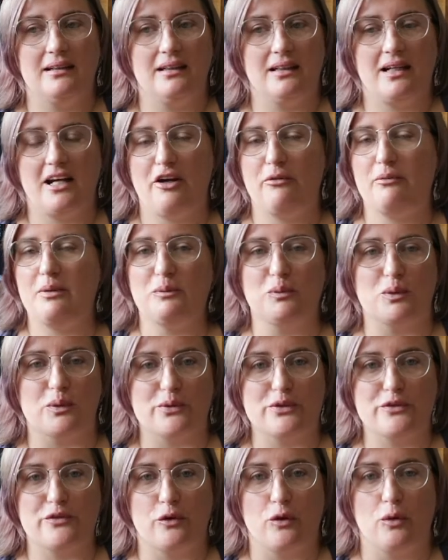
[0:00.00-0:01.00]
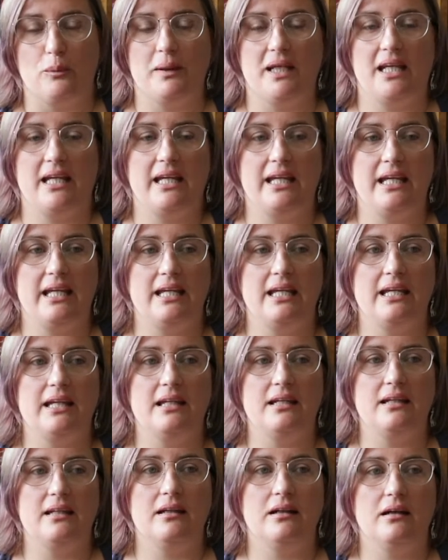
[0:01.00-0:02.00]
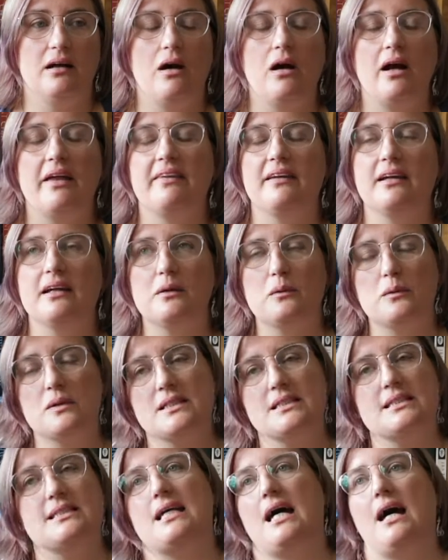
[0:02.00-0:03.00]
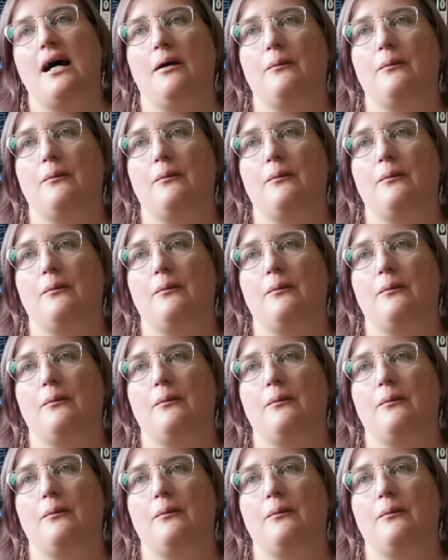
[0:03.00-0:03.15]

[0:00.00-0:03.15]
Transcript: can't remember what it was for, but I think it was